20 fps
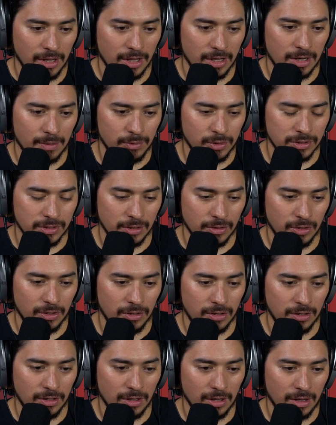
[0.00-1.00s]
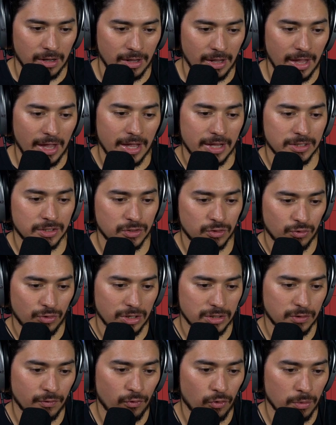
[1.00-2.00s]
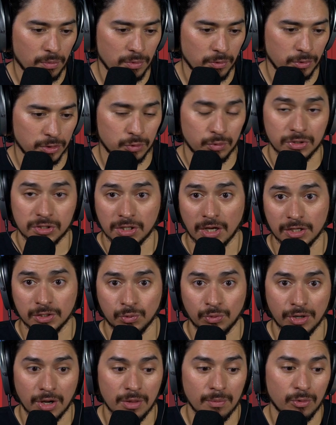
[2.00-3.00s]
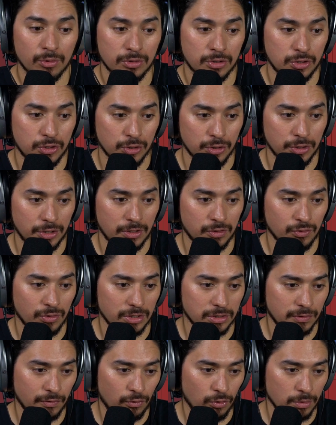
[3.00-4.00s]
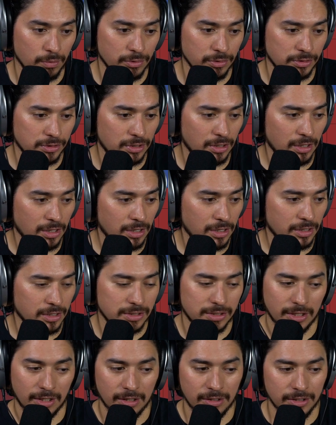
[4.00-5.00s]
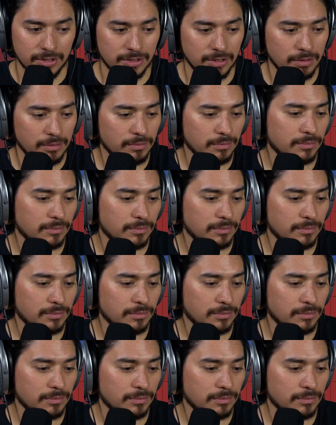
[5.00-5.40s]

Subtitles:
I'm using the S transformer, which we saw as one of the more dirty transformers. Let's take a listen.